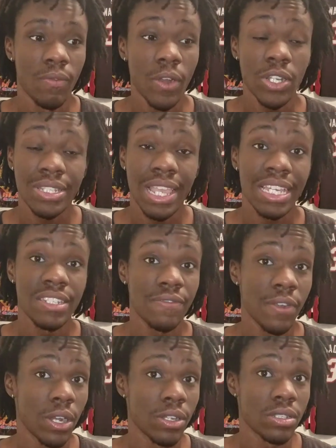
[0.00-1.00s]
First things
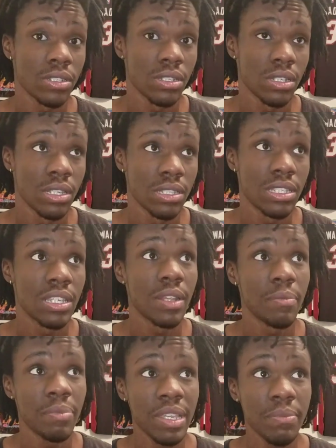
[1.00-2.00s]
first,
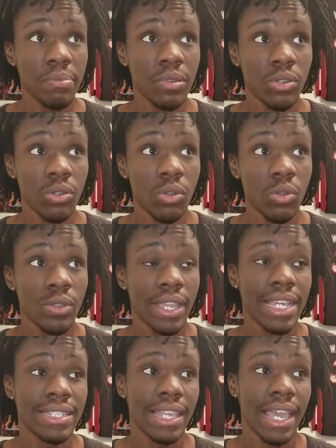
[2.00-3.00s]
to the people who
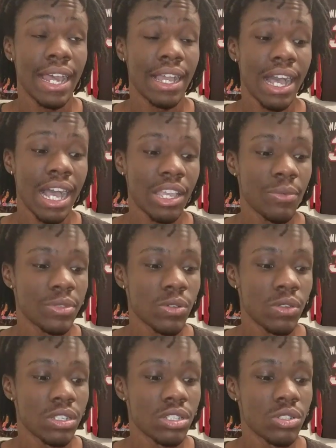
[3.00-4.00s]
guessed that Akakin
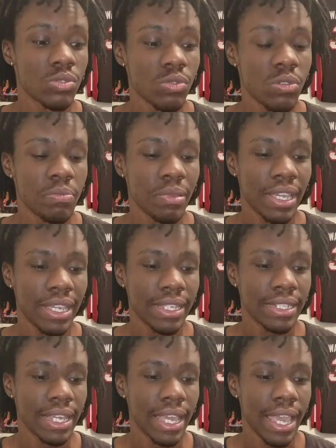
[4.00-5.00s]
was going to swoop
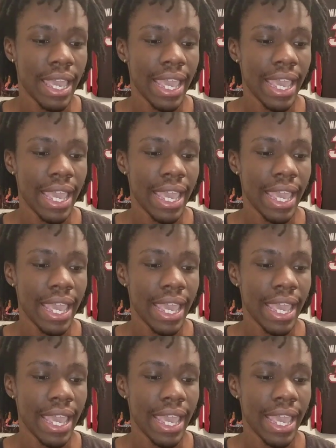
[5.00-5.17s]
in